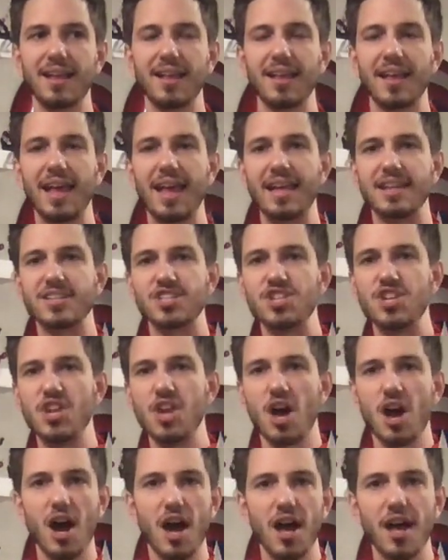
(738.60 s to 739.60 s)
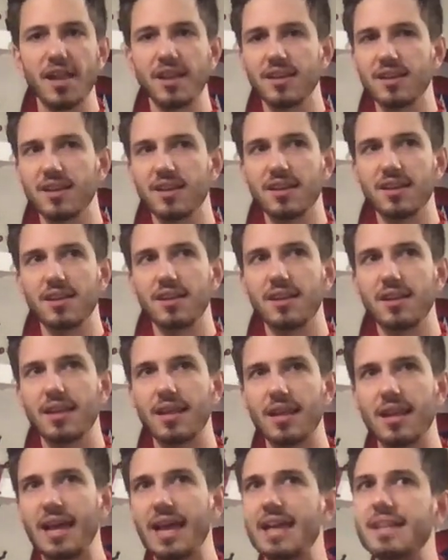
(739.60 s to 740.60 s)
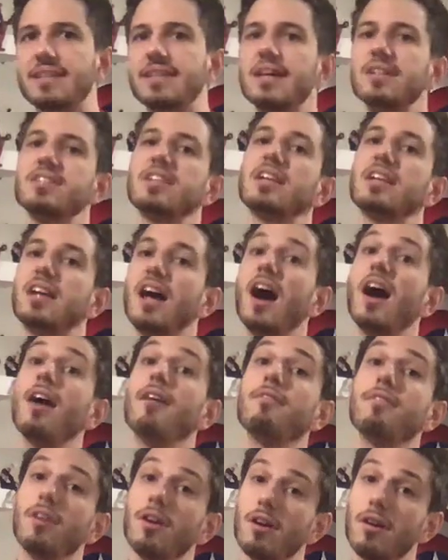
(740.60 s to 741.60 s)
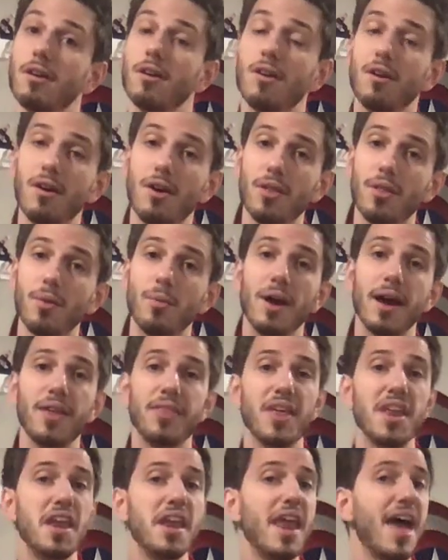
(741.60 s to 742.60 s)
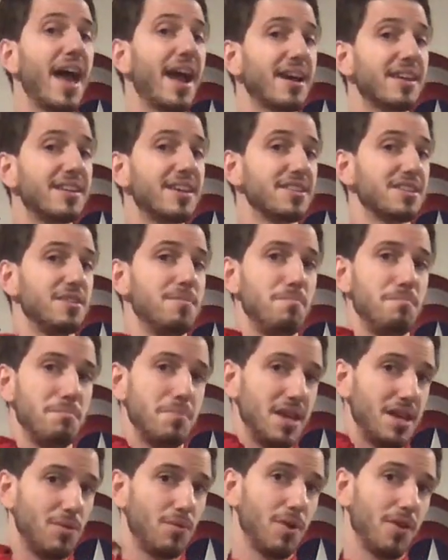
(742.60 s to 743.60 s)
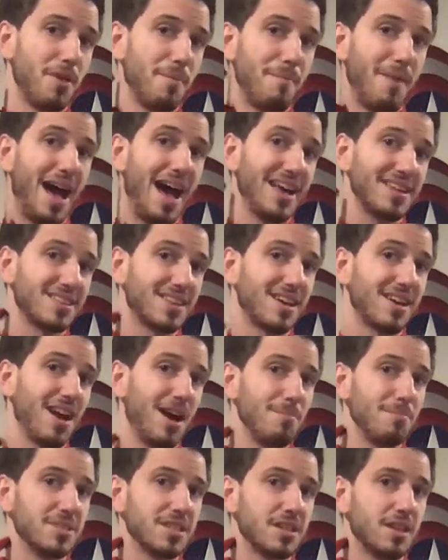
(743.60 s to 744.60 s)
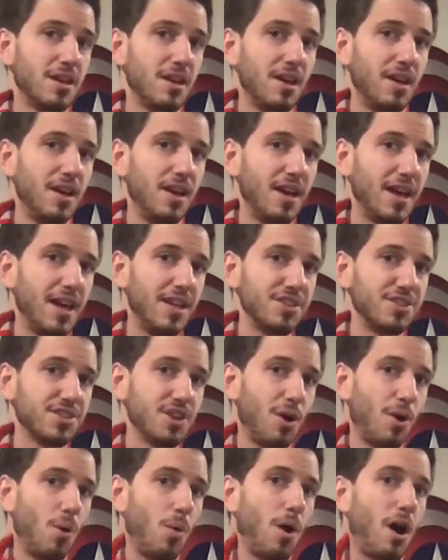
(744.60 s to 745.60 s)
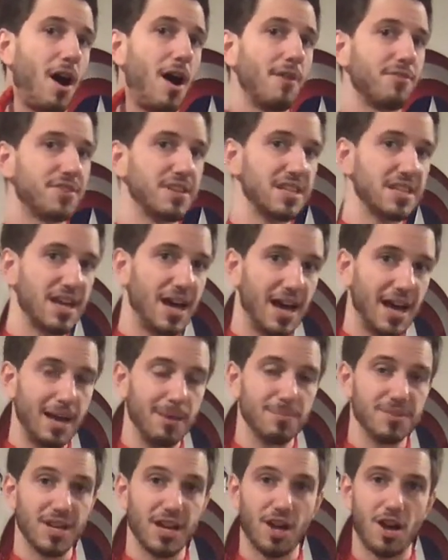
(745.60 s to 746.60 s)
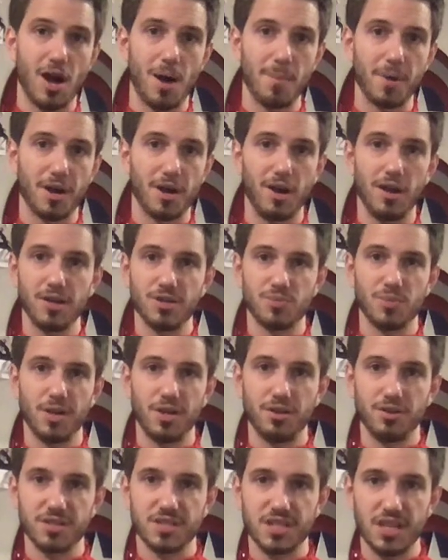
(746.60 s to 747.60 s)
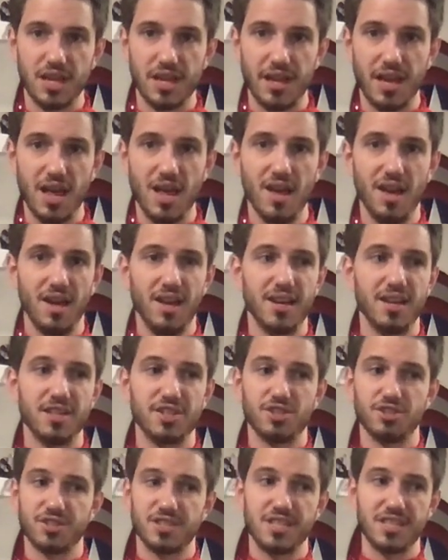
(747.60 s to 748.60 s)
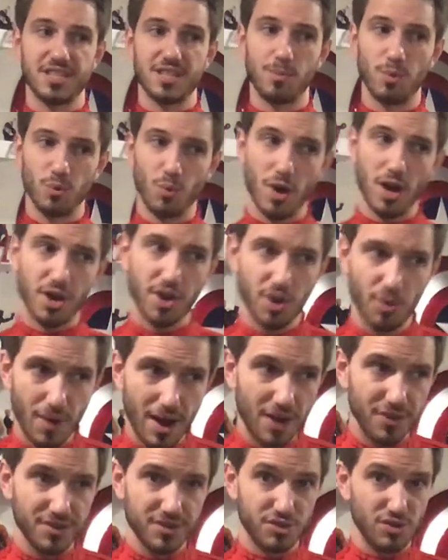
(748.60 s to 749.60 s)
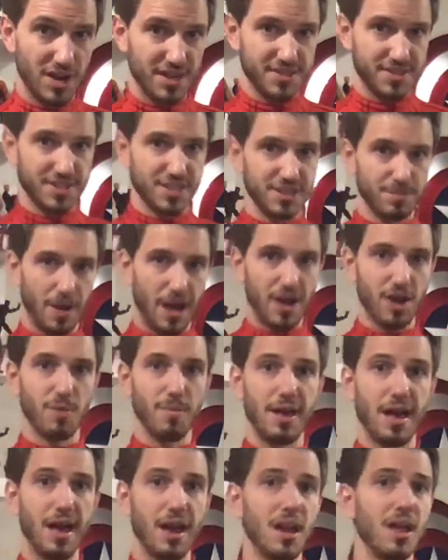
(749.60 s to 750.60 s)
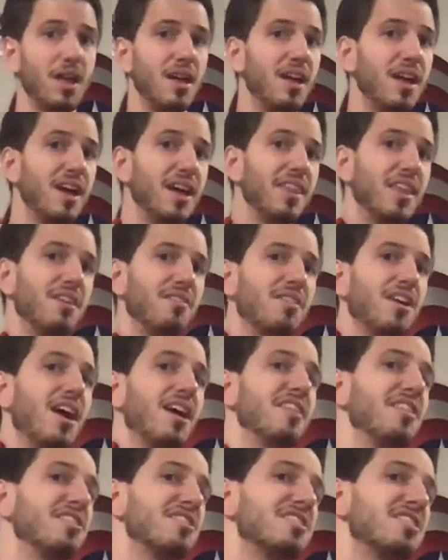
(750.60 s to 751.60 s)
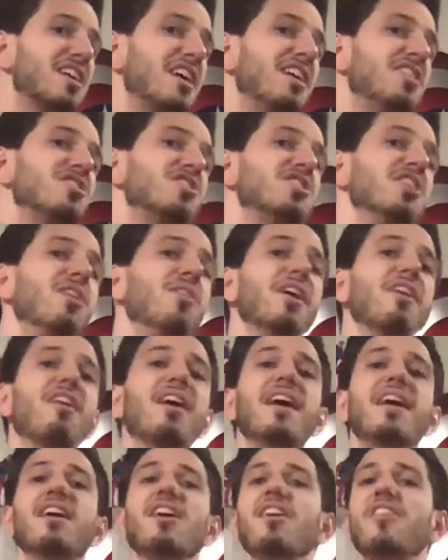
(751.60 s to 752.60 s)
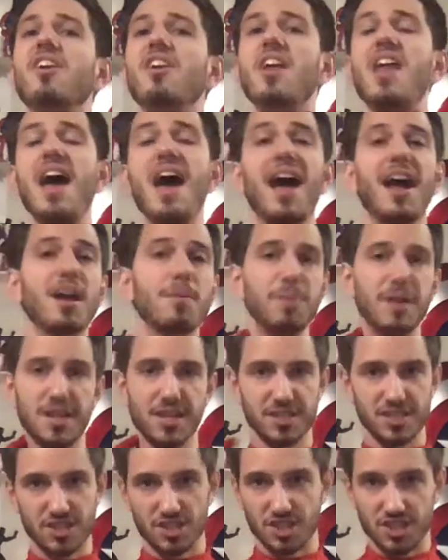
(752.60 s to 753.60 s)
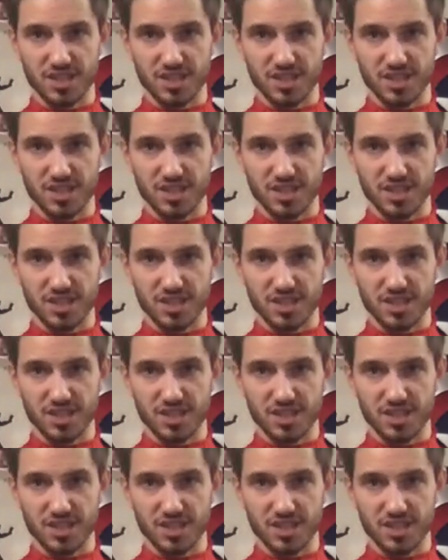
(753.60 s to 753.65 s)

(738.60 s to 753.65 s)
it doesn't cover all the way. The neck doesn't meet where the mask comes. And so oftentimes at Comic-Cons, what you'll see someone walking around dressed as Spider-Man, and they've got their skin showing right here on their neck because they